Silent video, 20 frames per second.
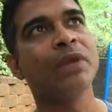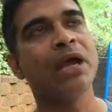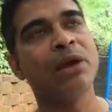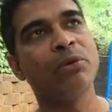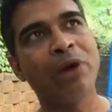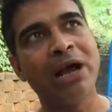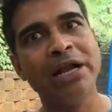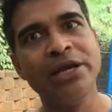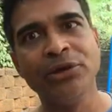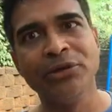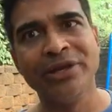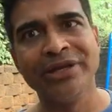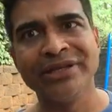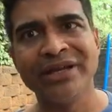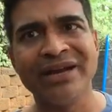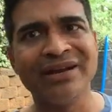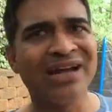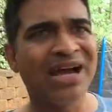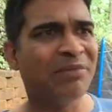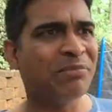And while doing
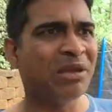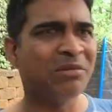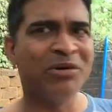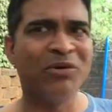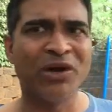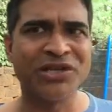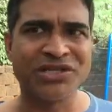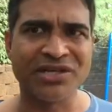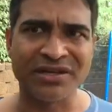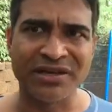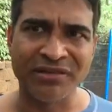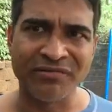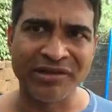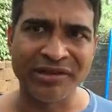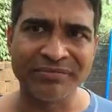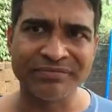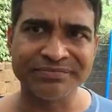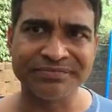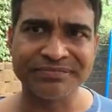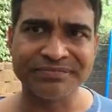that, I may be watching TV.